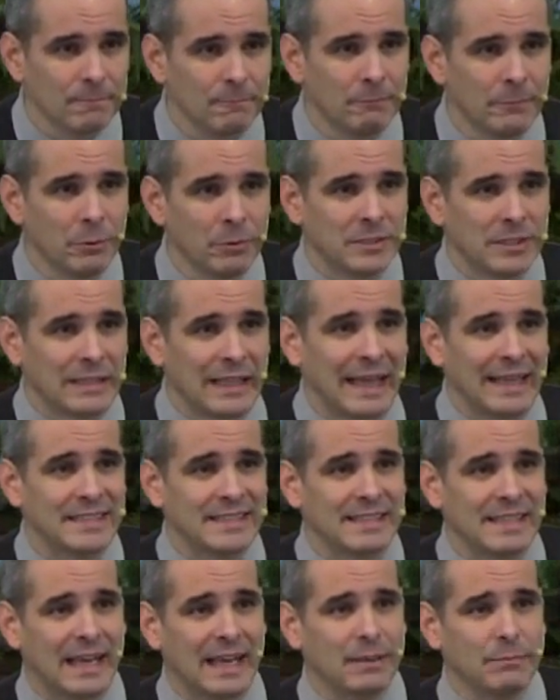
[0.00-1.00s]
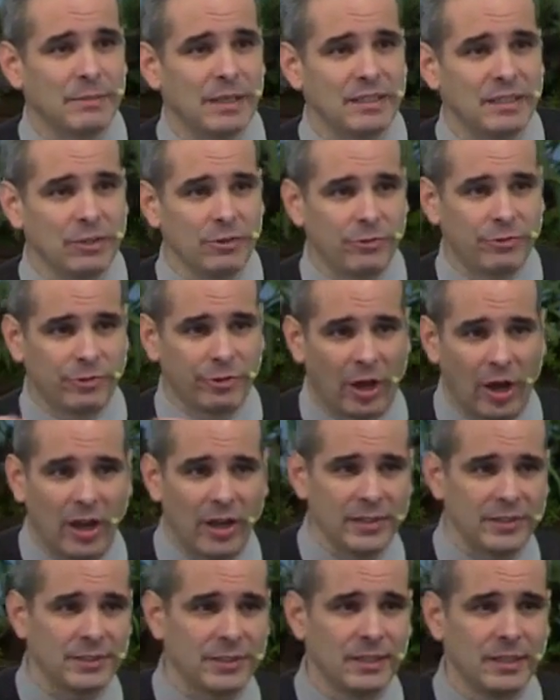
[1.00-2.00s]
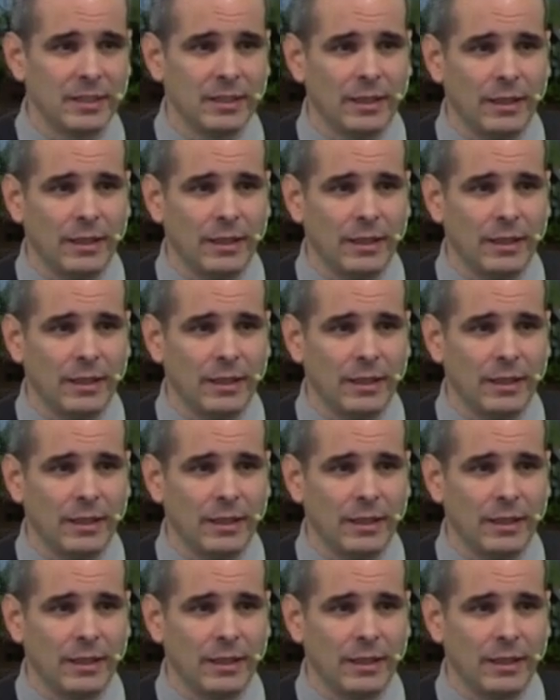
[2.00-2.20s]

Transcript: When was the last time that you thought,